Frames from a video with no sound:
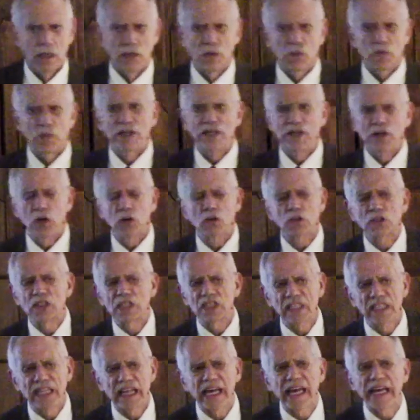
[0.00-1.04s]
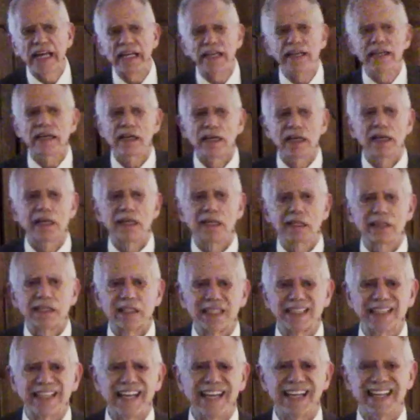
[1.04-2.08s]
We know today
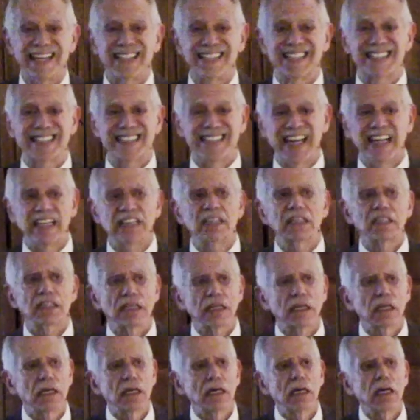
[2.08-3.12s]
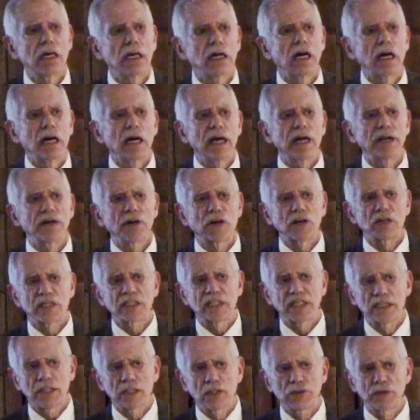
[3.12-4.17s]
that they had sent an
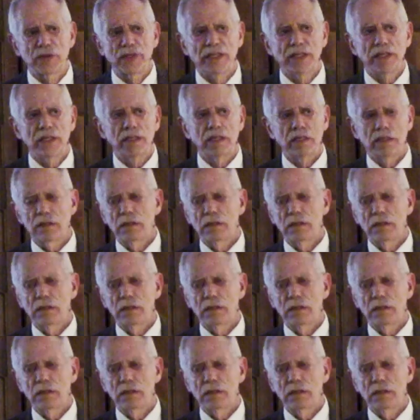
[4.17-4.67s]
artillery